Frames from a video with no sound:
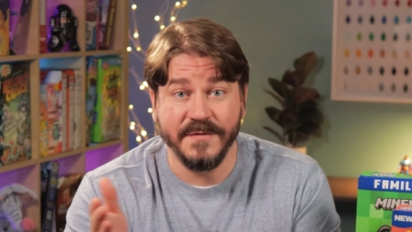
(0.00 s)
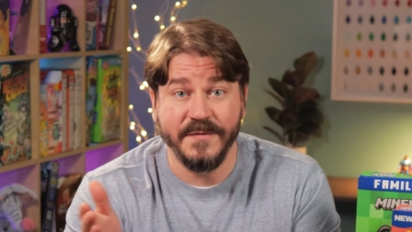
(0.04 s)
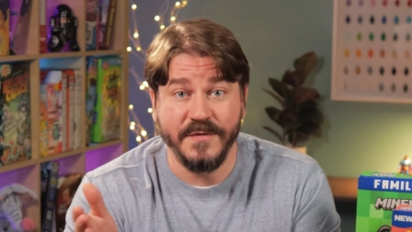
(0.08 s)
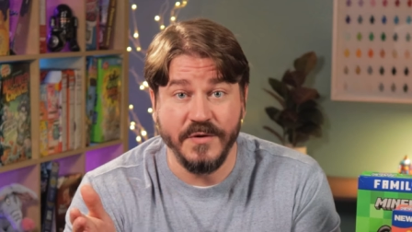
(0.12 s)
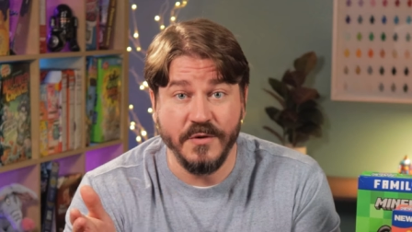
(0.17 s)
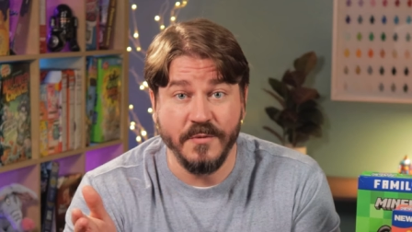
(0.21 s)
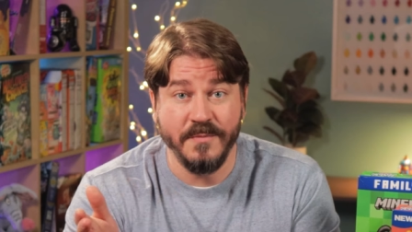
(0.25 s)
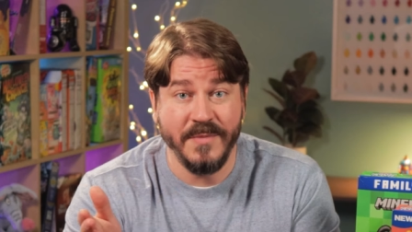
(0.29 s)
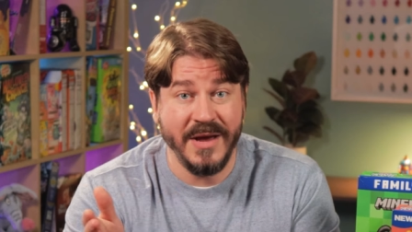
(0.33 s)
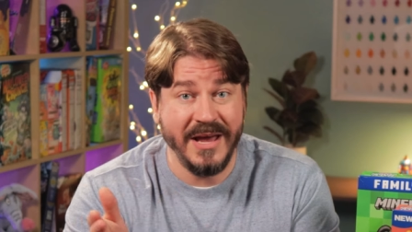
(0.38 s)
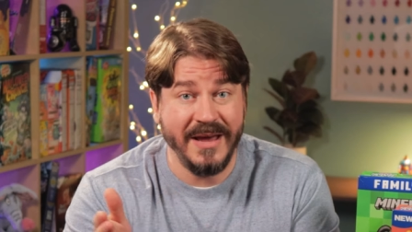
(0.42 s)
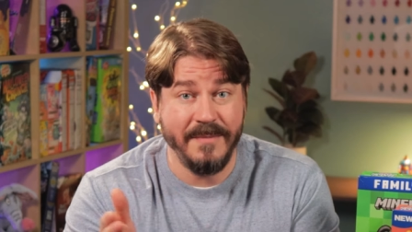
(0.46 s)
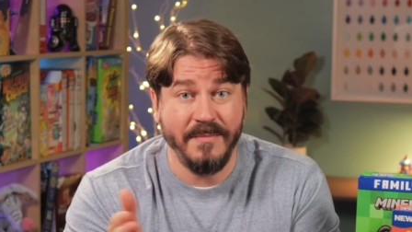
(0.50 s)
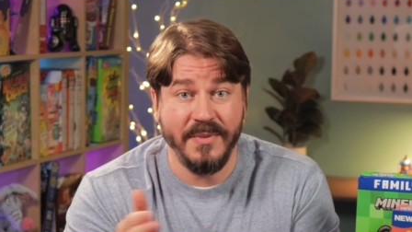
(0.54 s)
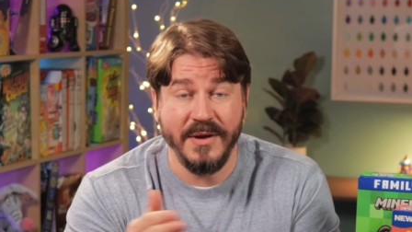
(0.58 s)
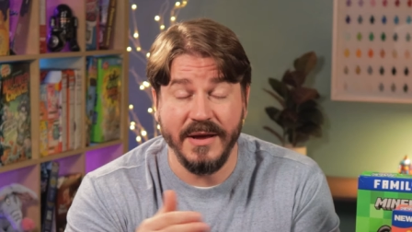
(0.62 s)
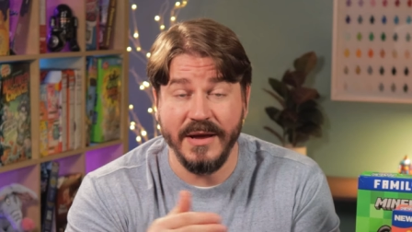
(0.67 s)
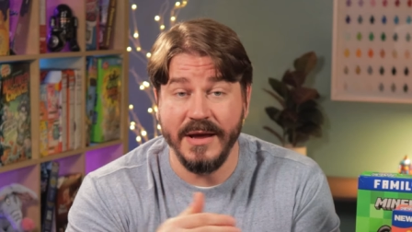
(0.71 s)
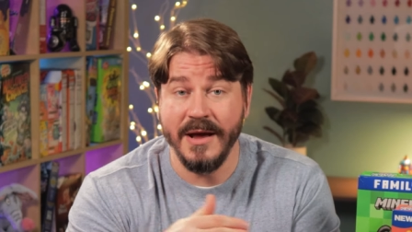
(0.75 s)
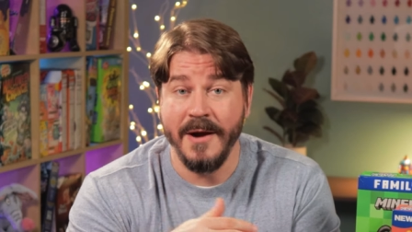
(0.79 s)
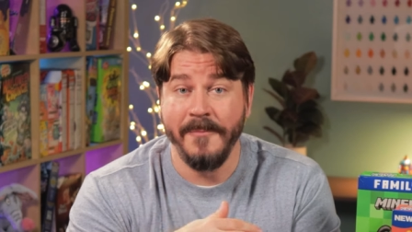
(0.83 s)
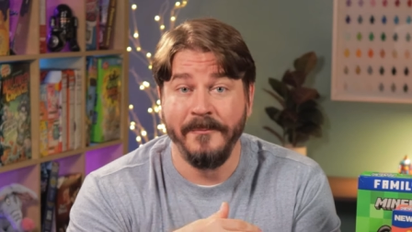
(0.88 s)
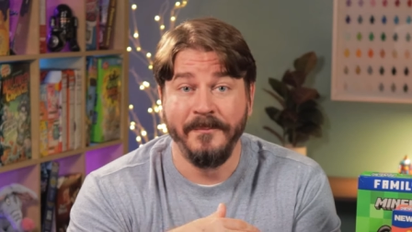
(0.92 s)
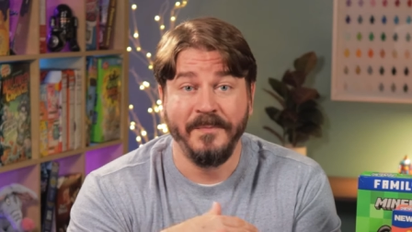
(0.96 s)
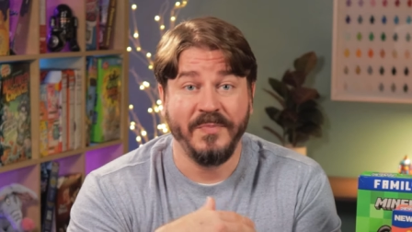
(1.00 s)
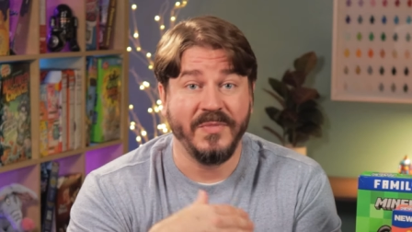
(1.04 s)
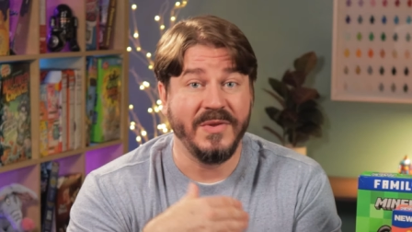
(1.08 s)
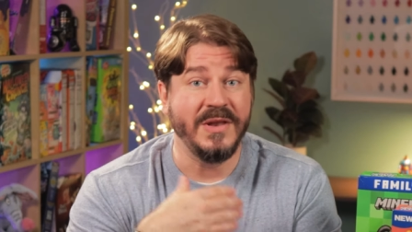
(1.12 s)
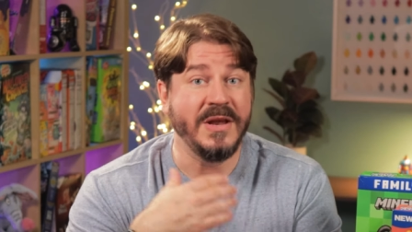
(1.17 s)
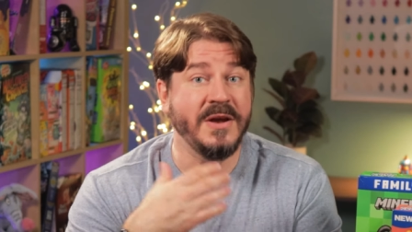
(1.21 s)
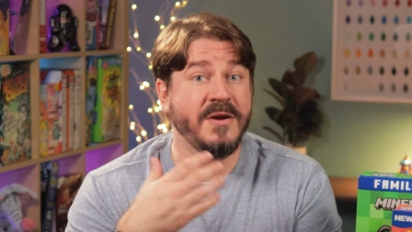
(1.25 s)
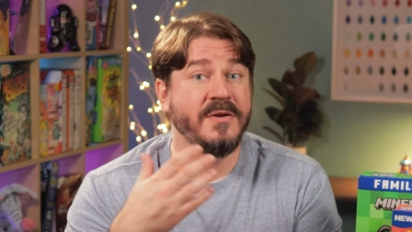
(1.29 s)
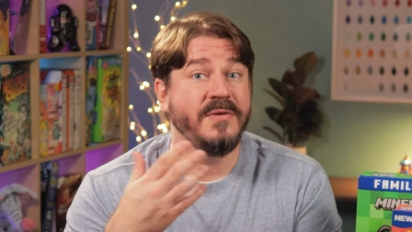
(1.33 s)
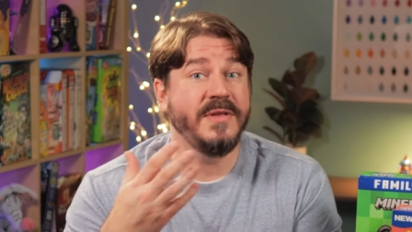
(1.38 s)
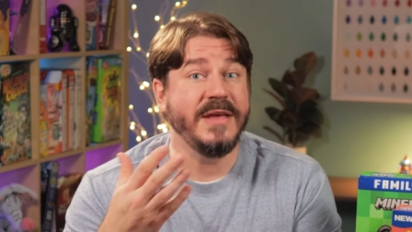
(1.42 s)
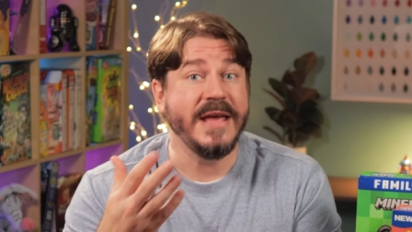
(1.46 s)
A few may be
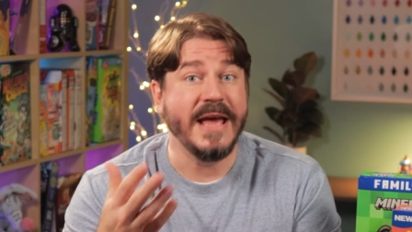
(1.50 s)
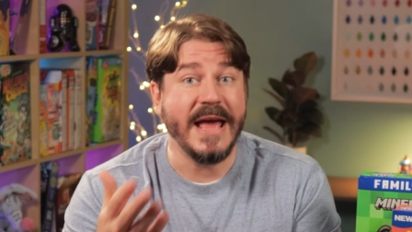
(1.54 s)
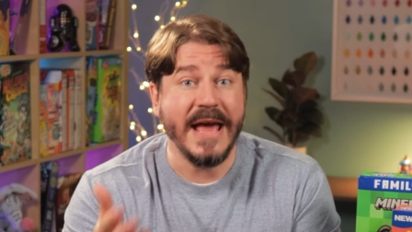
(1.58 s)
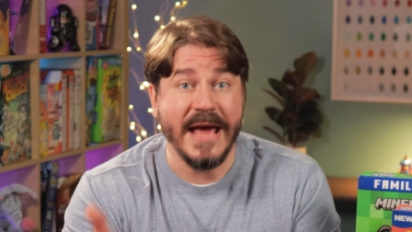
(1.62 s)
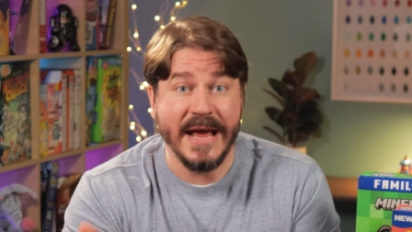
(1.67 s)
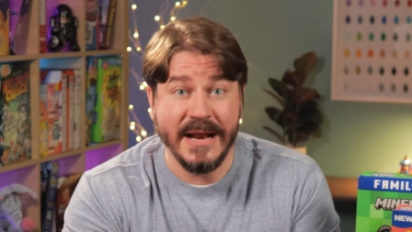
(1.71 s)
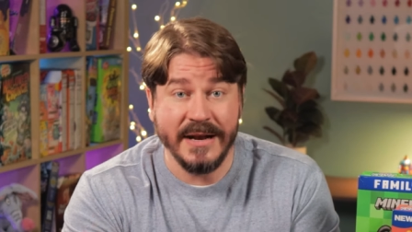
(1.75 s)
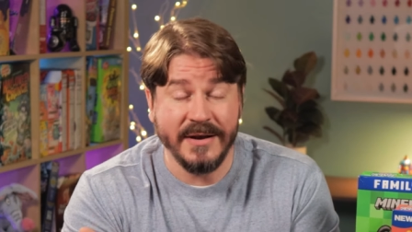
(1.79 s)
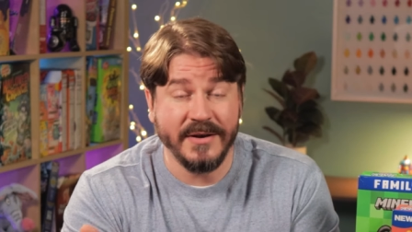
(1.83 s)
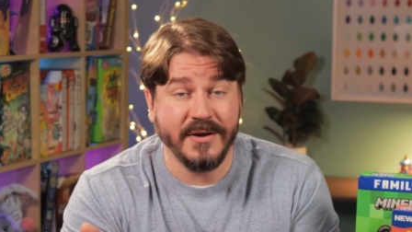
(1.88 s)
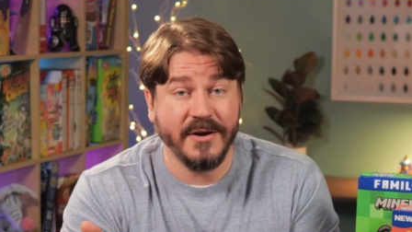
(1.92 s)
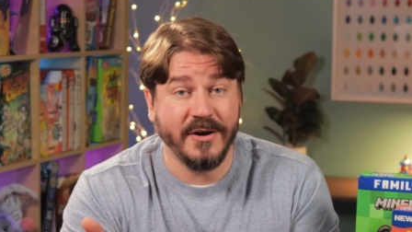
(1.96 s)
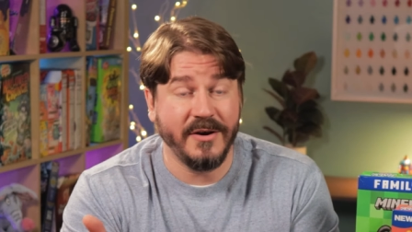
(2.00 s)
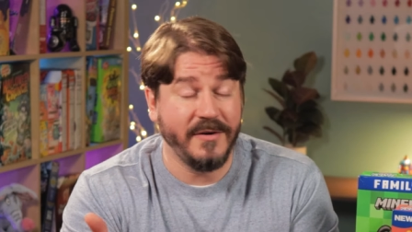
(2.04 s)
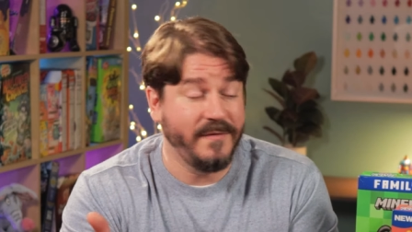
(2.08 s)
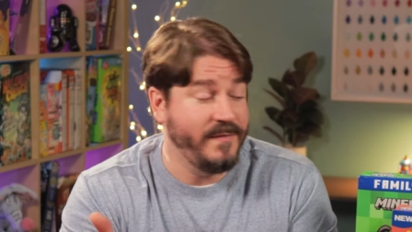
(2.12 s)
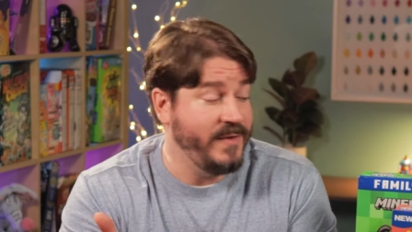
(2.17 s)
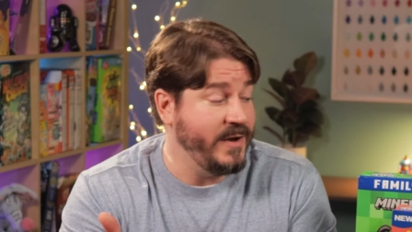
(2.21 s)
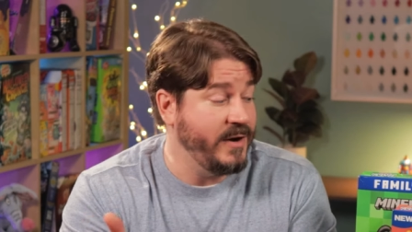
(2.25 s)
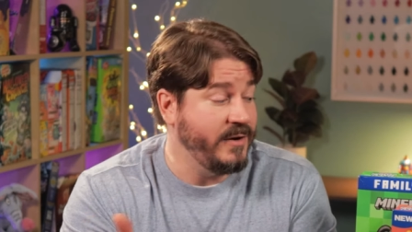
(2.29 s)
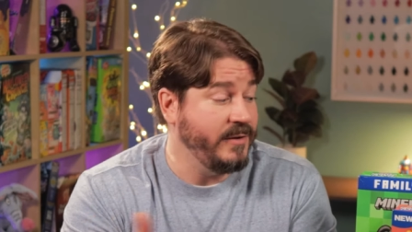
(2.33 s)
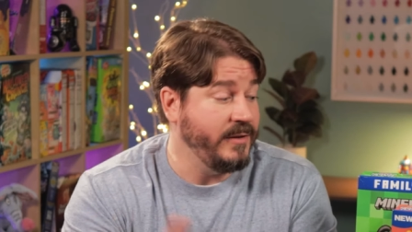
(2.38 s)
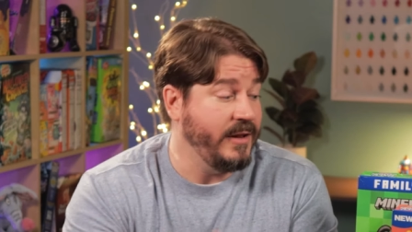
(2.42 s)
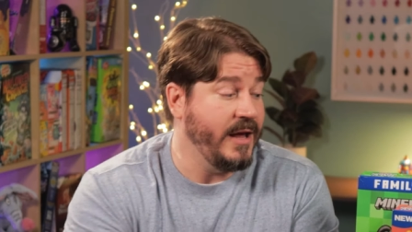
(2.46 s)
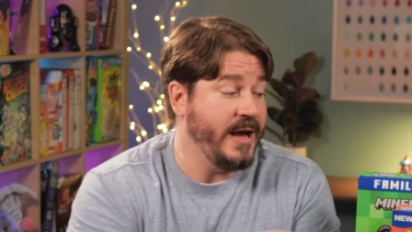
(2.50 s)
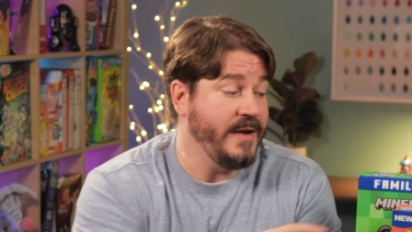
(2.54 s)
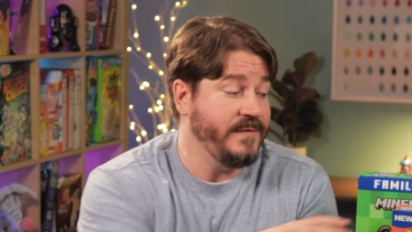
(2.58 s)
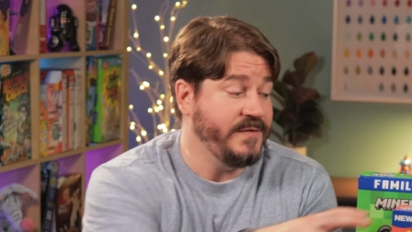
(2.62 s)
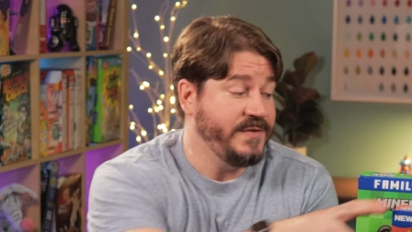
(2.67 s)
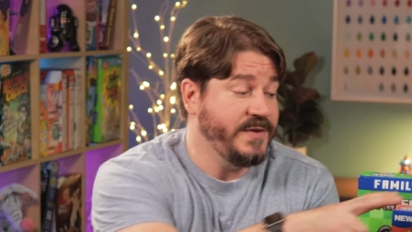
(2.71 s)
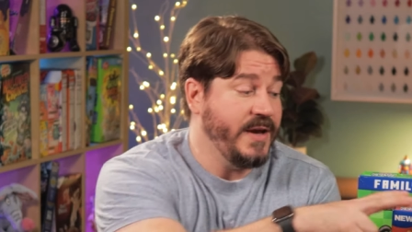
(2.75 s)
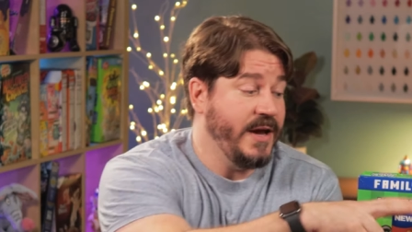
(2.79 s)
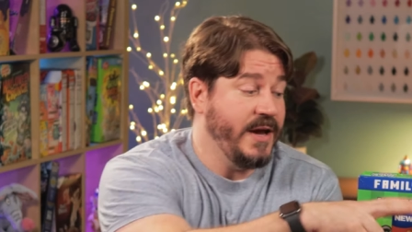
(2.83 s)
near the end of their life